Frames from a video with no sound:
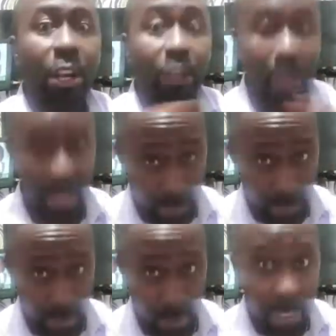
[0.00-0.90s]
nothing
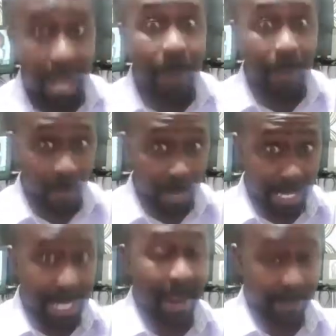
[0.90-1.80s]
was done, and we know what
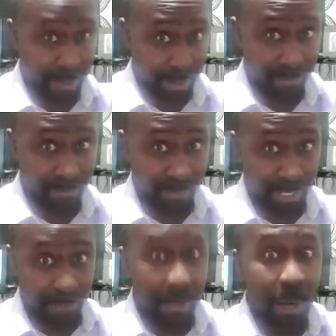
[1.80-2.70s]
happened
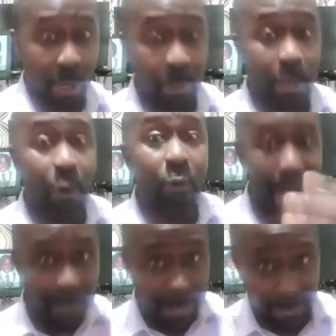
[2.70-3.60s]
because we know who
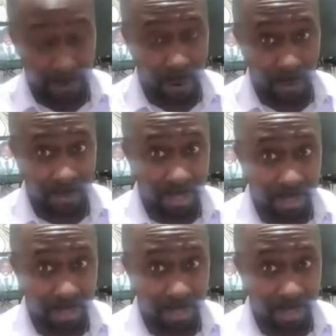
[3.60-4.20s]
that be involved.